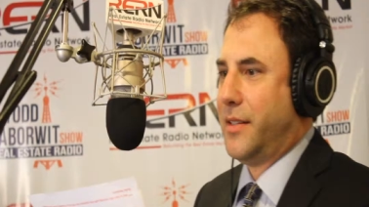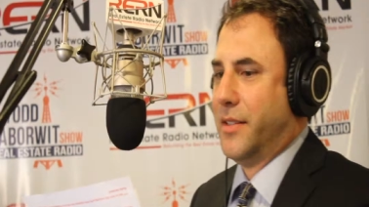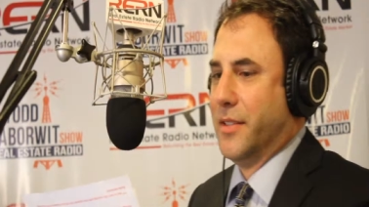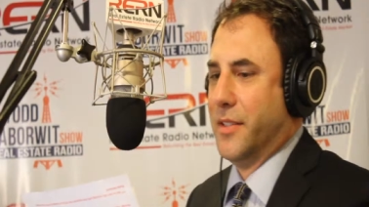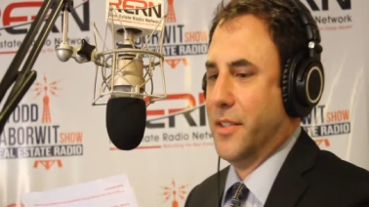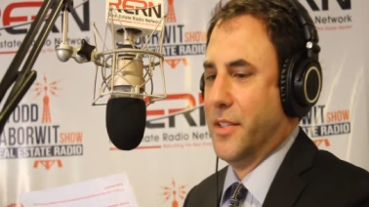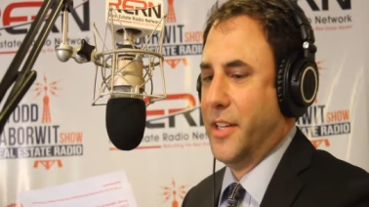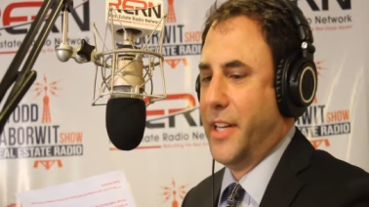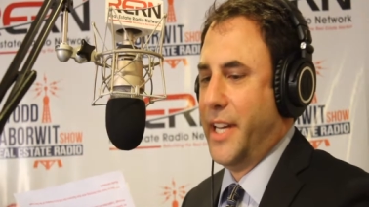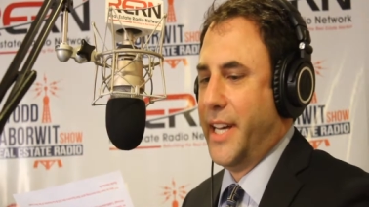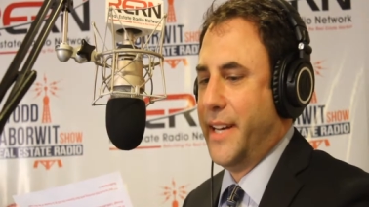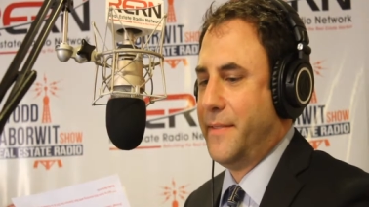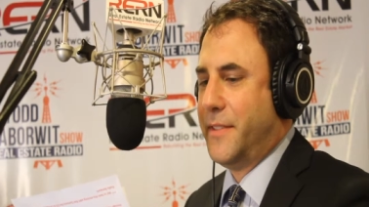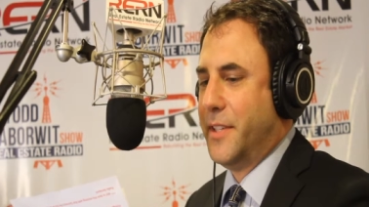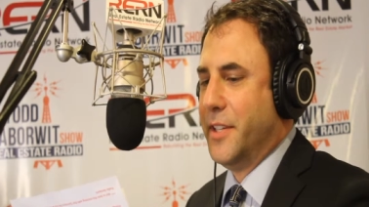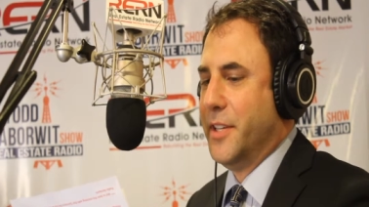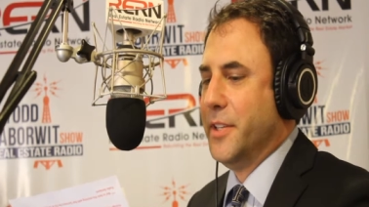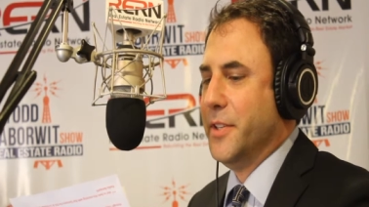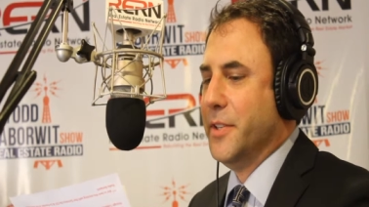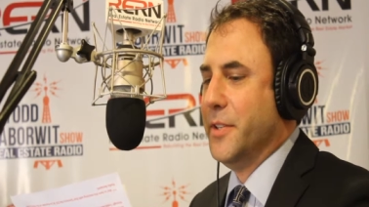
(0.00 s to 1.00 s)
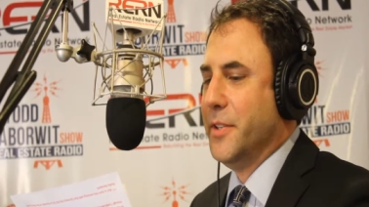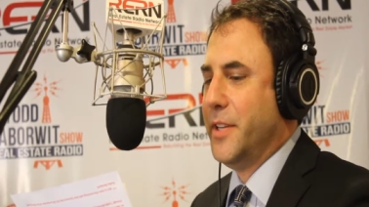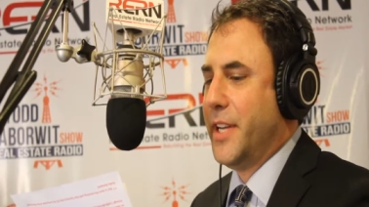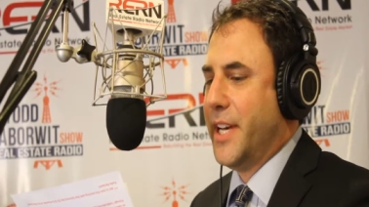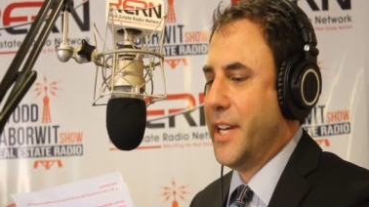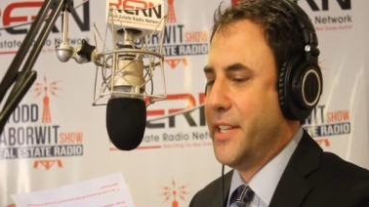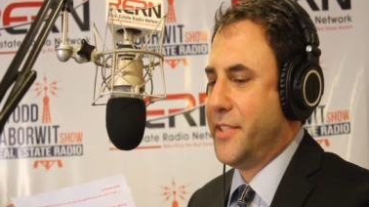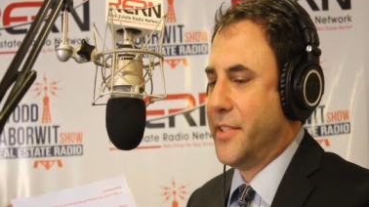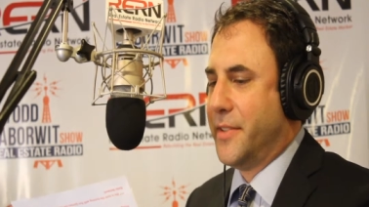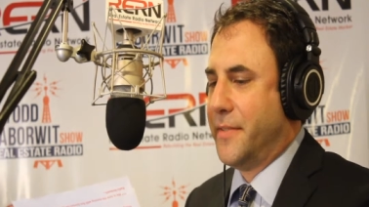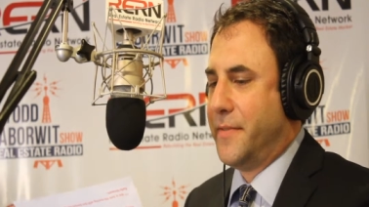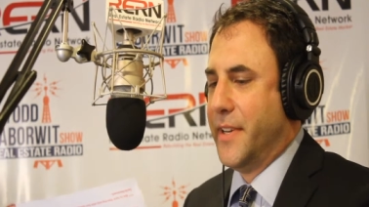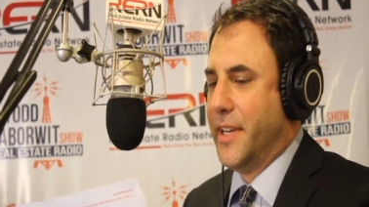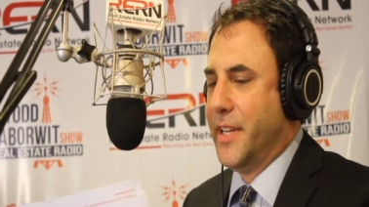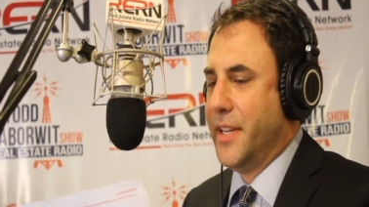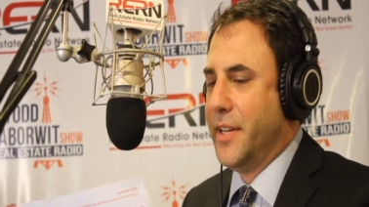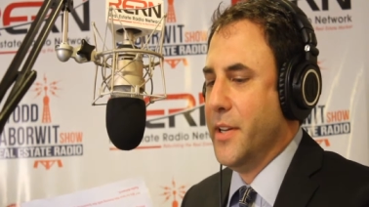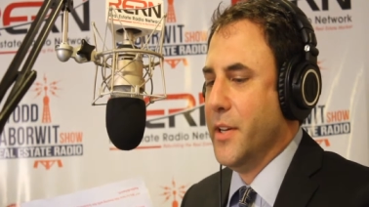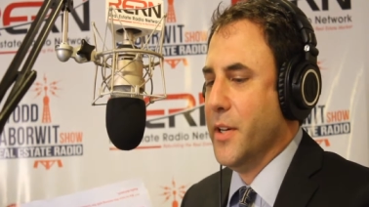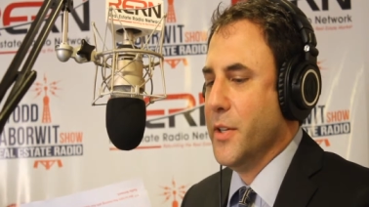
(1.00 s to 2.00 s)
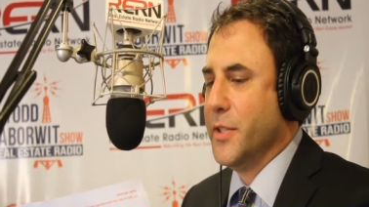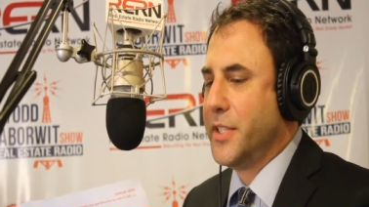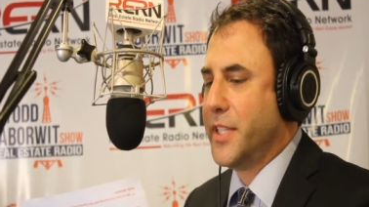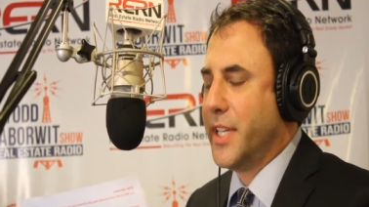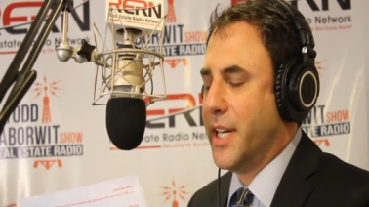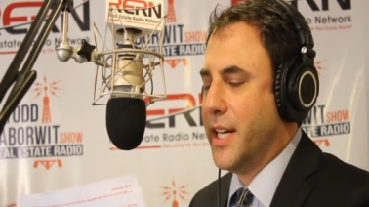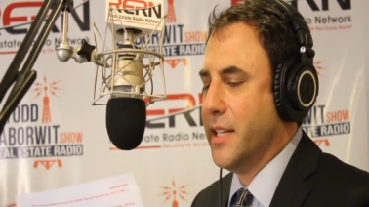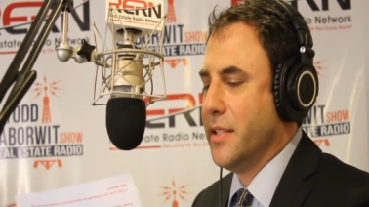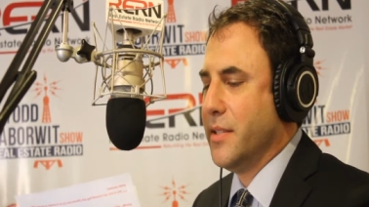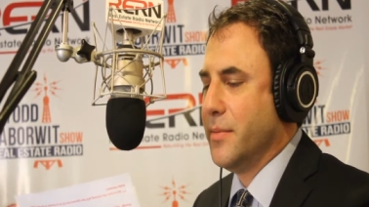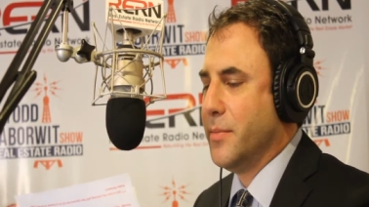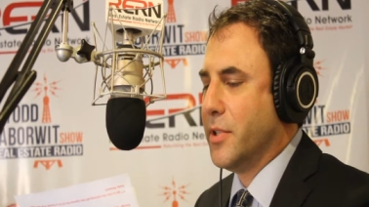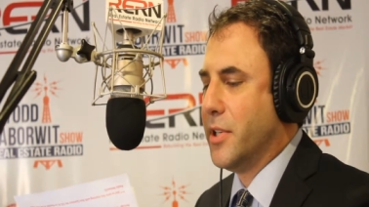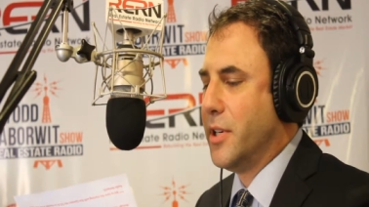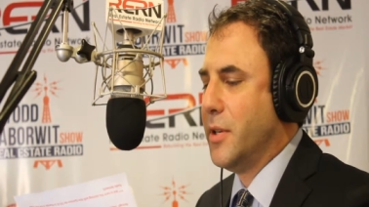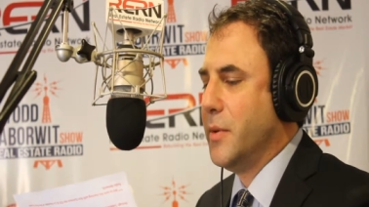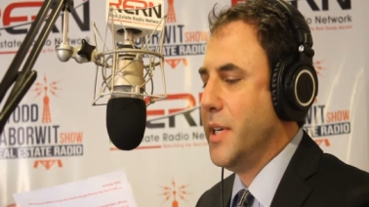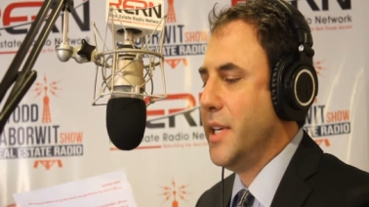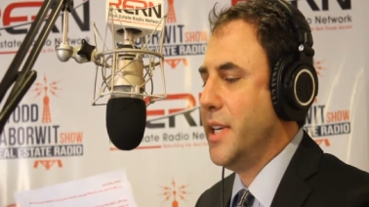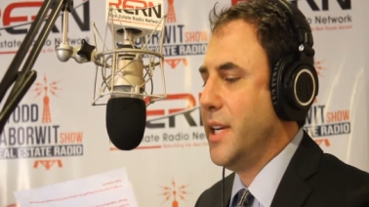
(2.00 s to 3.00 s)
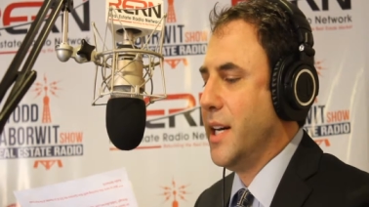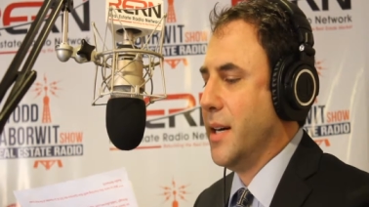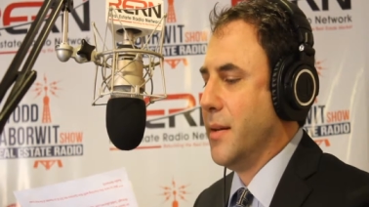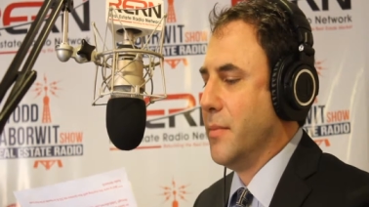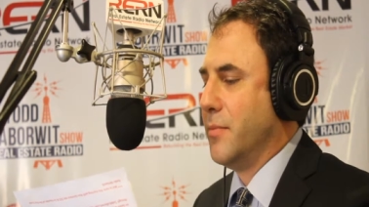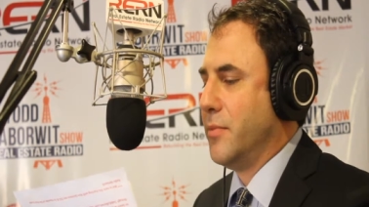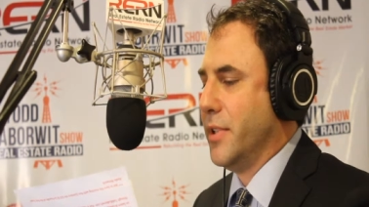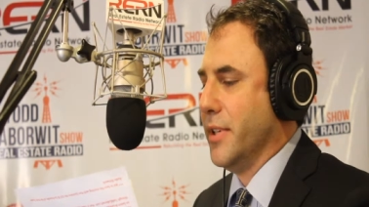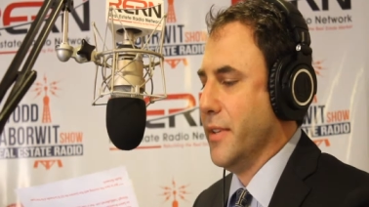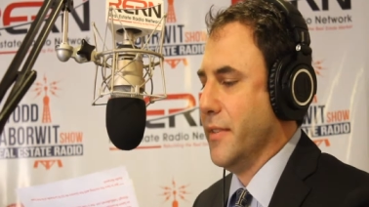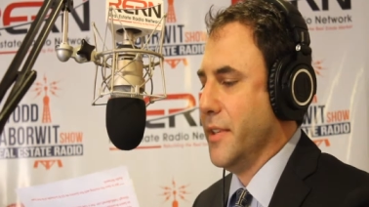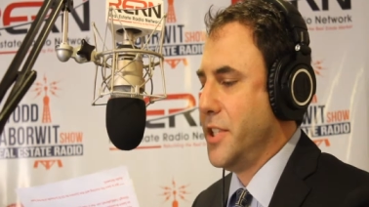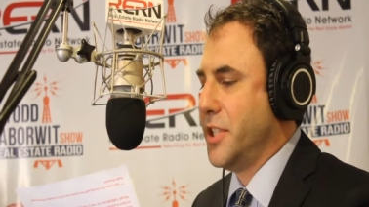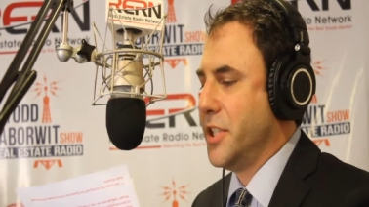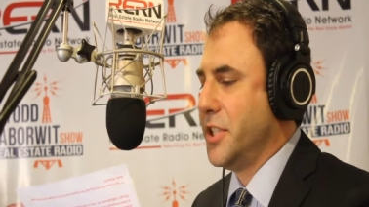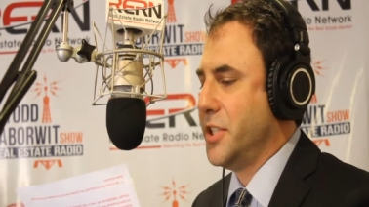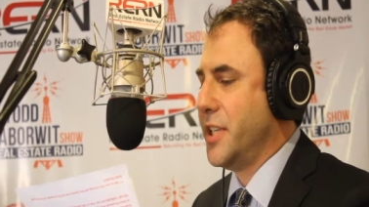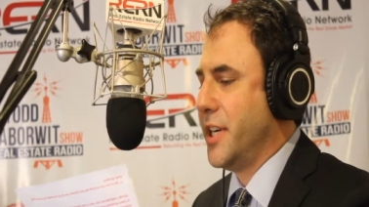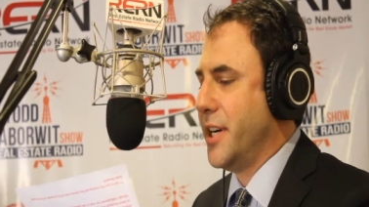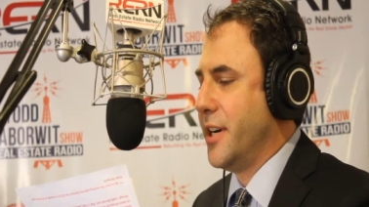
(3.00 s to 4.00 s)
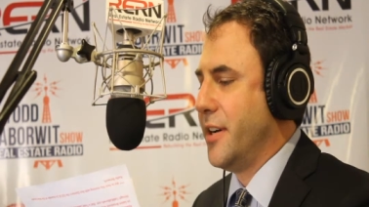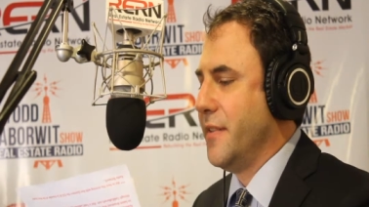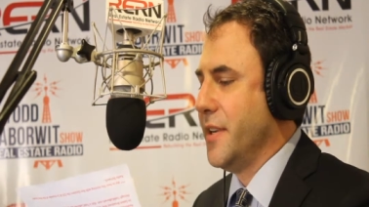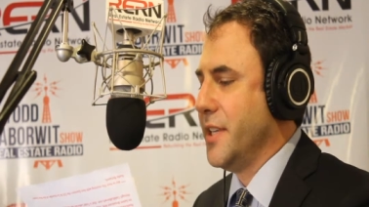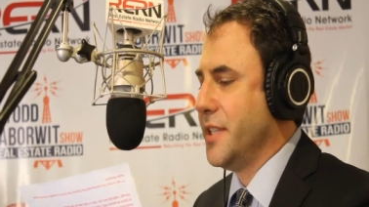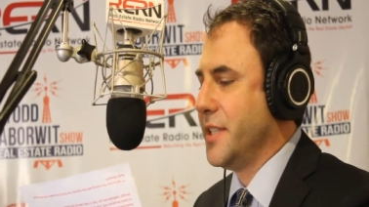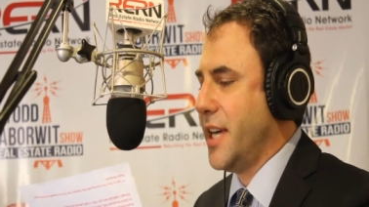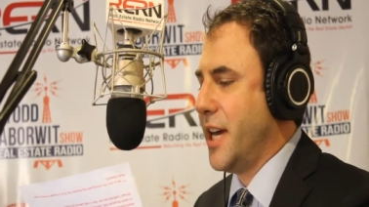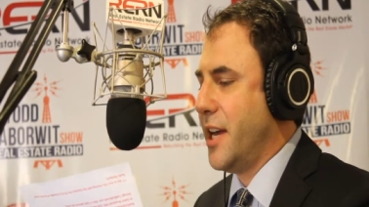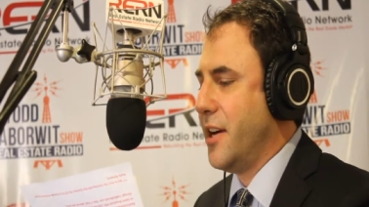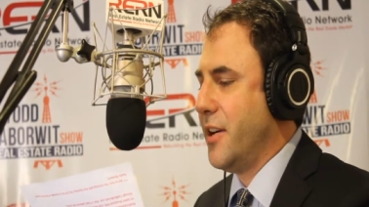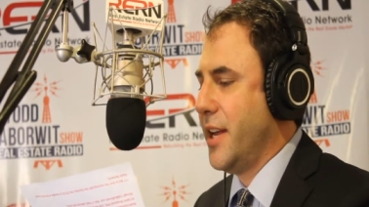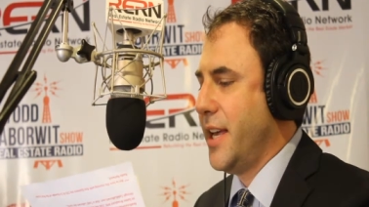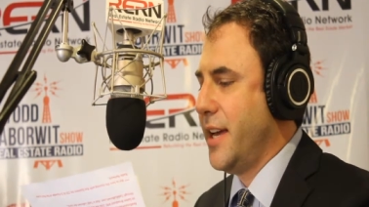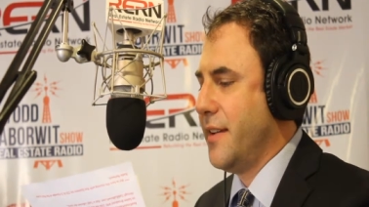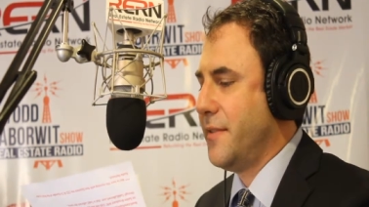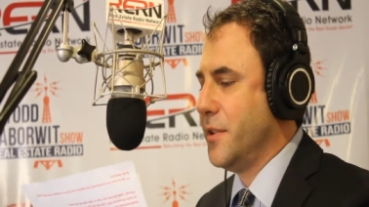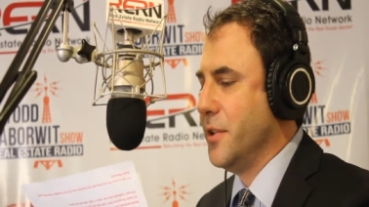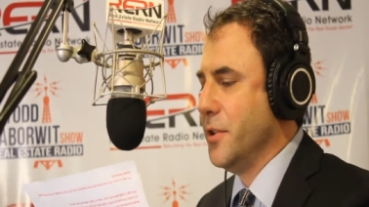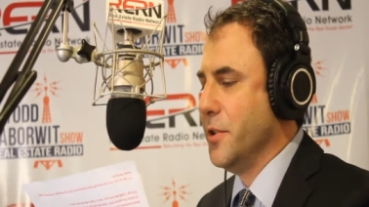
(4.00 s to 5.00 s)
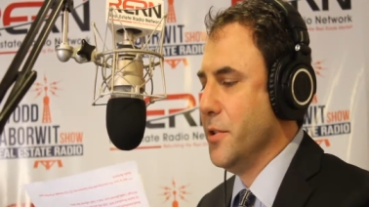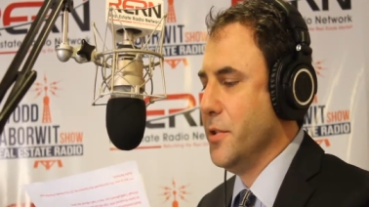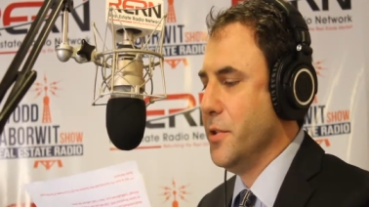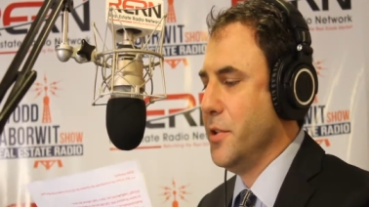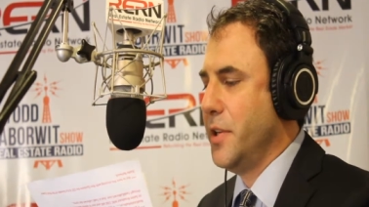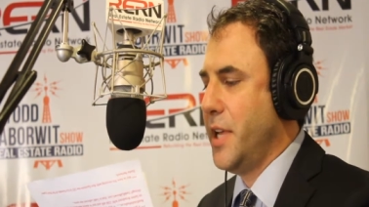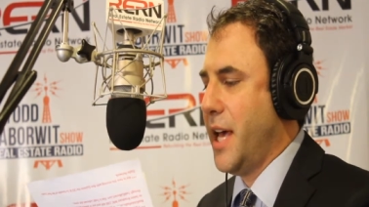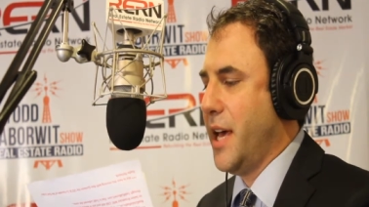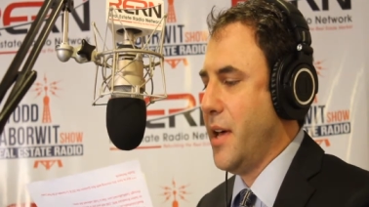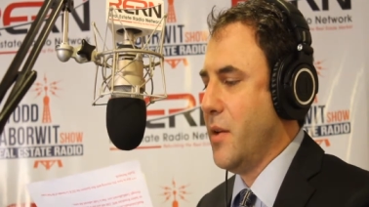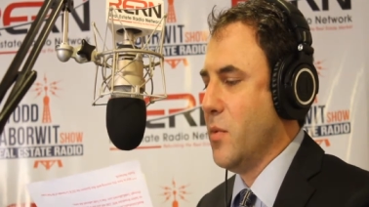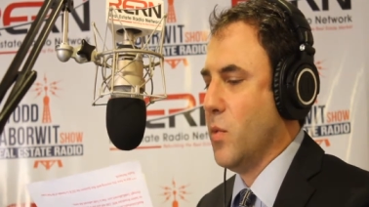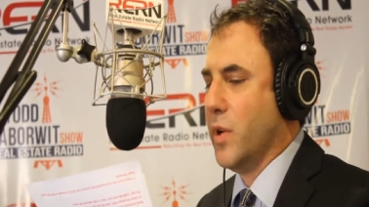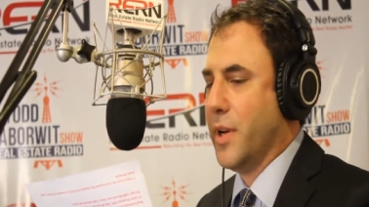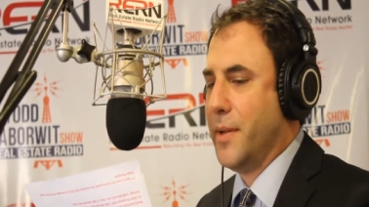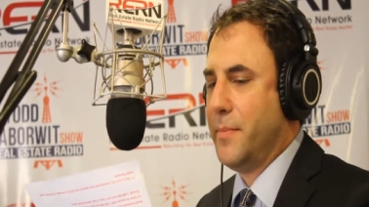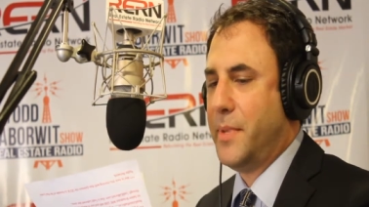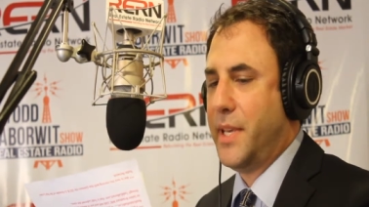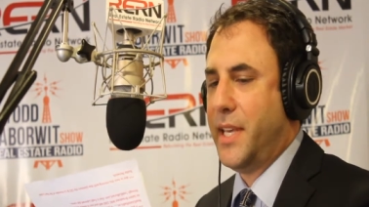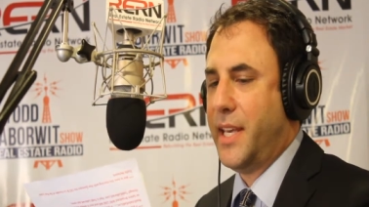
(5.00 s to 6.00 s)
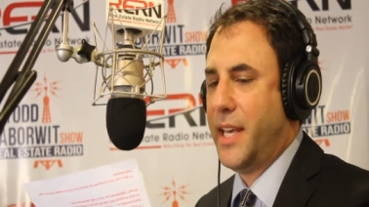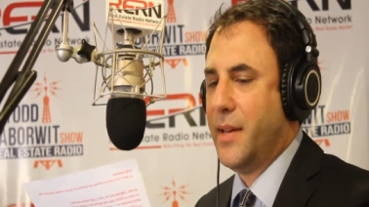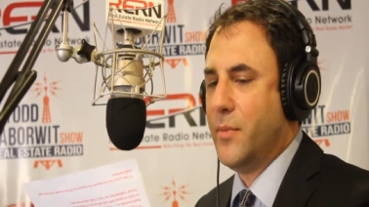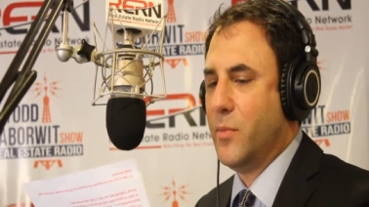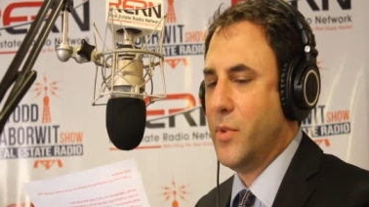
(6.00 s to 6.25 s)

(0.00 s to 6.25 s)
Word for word: Good afternoon. As your friend and host, Todd LaBorwit, I'm privileged to share every Saturday afternoon at 1 p.m.